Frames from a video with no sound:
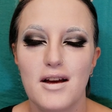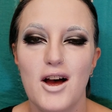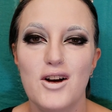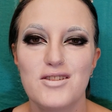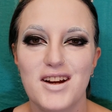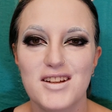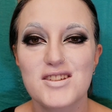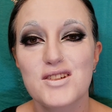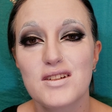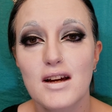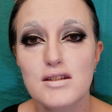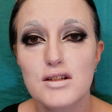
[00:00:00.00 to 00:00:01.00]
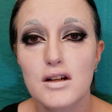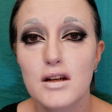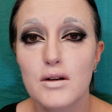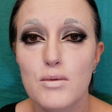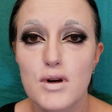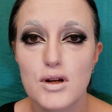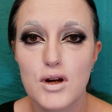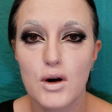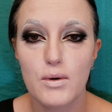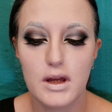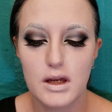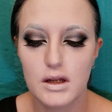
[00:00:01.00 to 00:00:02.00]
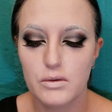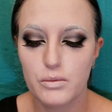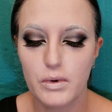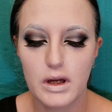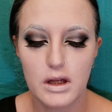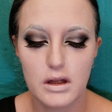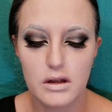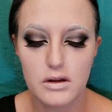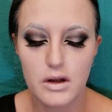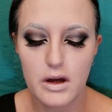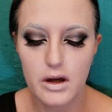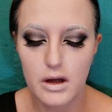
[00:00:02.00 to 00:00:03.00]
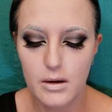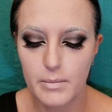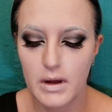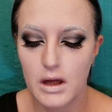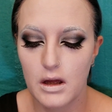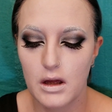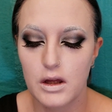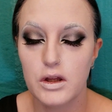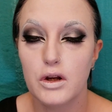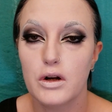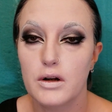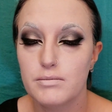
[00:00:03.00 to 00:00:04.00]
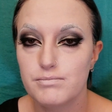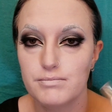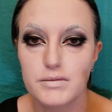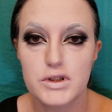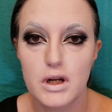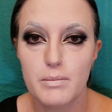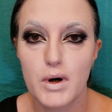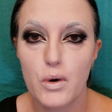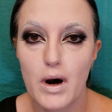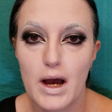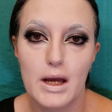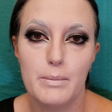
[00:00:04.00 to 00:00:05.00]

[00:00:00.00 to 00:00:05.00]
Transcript: Alright, so next you're going to want to go in with your jumbo eye